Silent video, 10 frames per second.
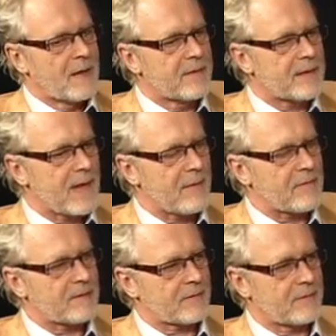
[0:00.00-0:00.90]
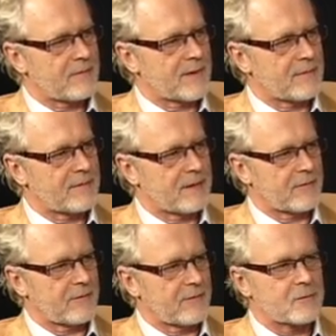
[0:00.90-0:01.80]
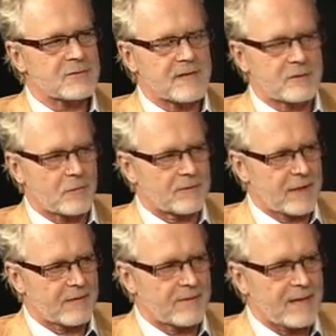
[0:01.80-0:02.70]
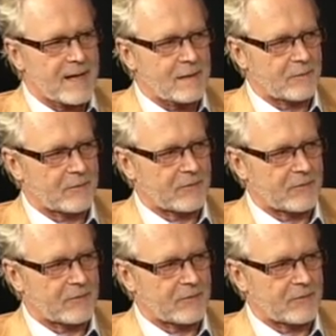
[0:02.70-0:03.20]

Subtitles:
the characters in fairy tales usually don't have names.